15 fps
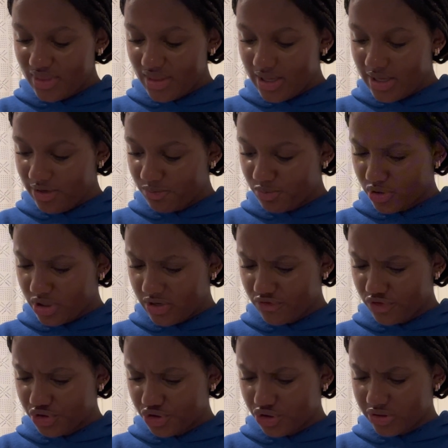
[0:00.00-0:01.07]
In
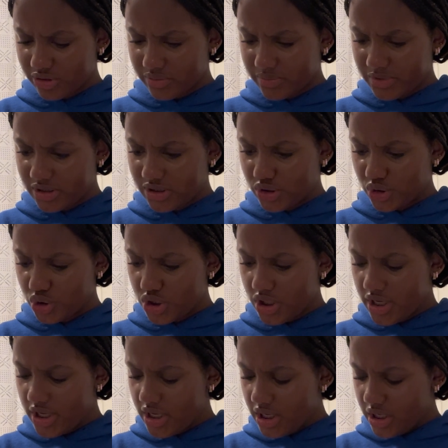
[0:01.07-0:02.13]
Proverbs
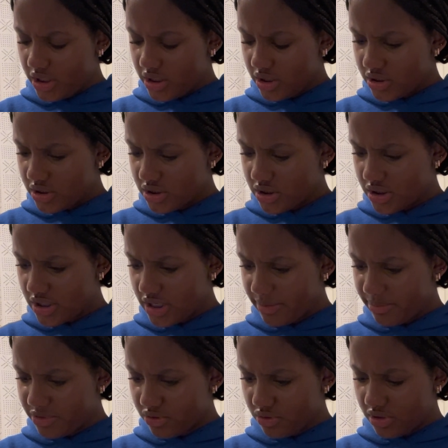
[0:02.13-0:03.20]

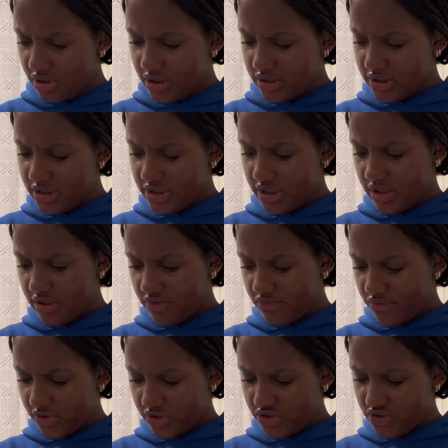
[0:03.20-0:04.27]
chapter 19,
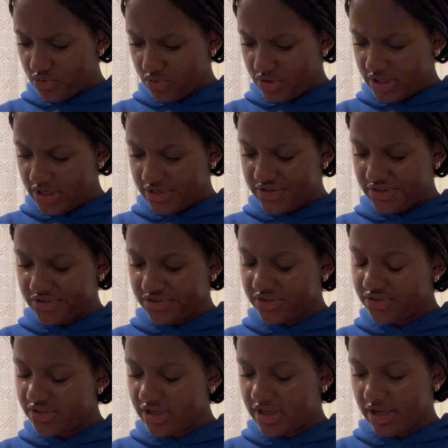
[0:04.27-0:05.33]
verse 20, it says,
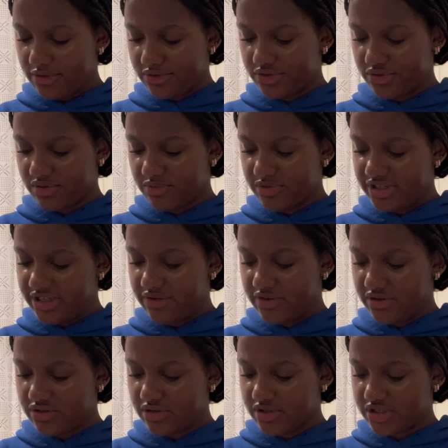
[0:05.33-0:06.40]
listen to counsel and receive
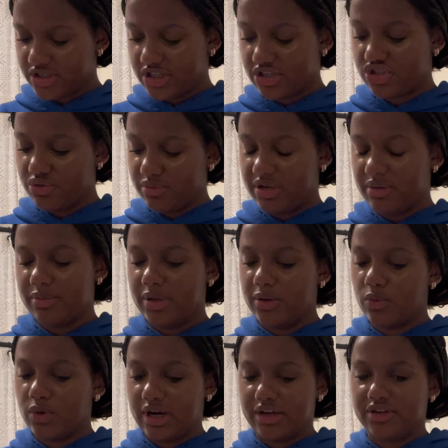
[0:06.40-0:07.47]
instruction that you need to be
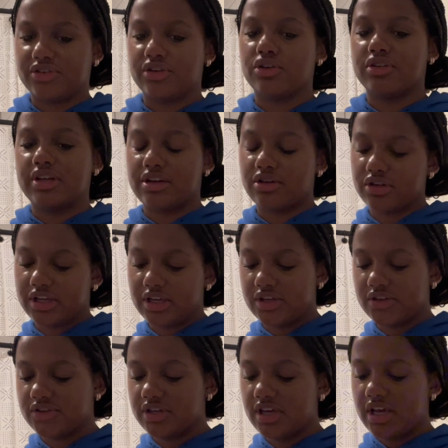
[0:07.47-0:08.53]
wise in your latter
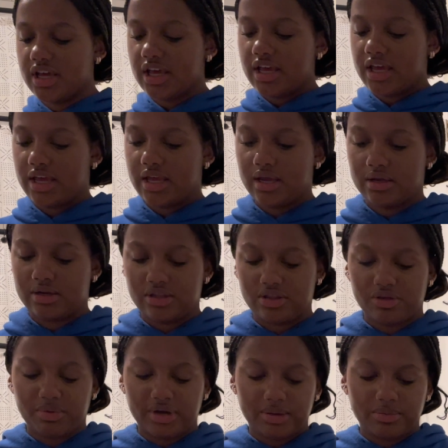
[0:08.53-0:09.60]
days. And the
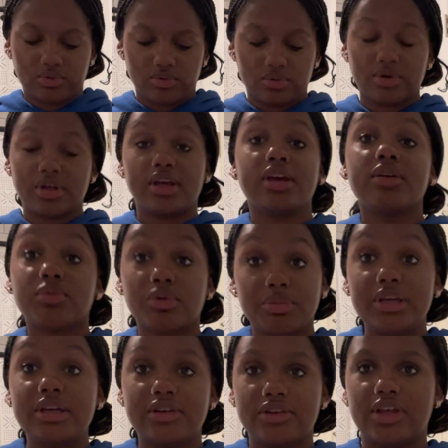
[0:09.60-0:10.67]
Bible, it
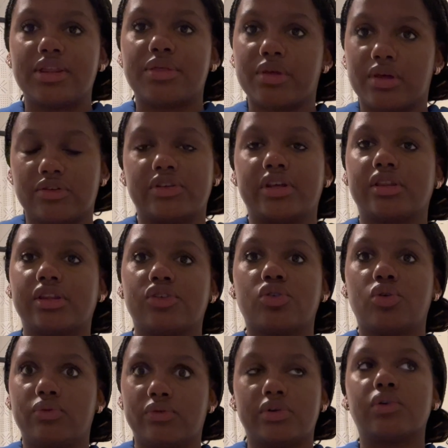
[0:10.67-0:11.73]
repeats like things like this
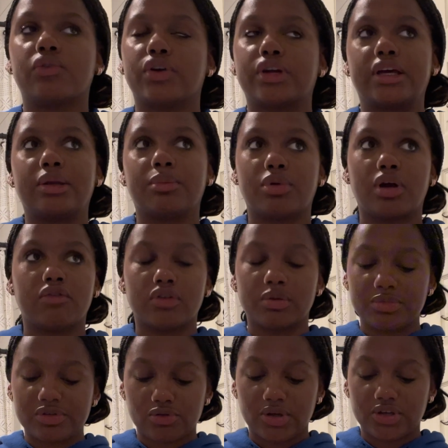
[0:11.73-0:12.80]
over and over again in
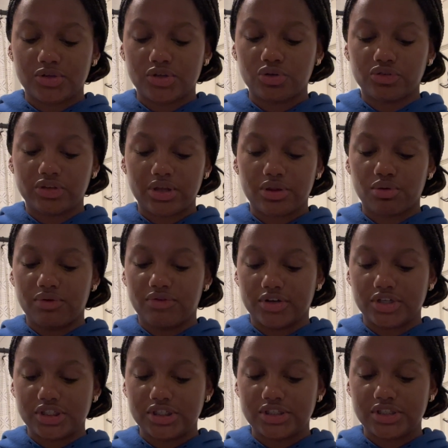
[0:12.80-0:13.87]
Proverbs. So I chose like 3
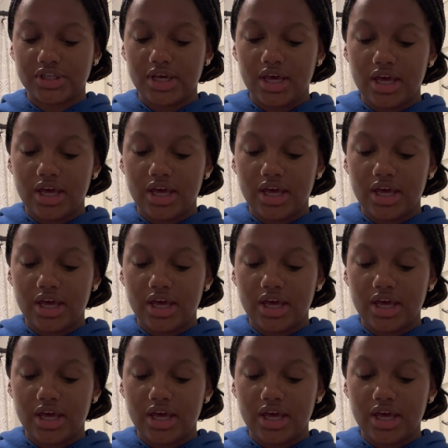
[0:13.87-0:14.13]
verses.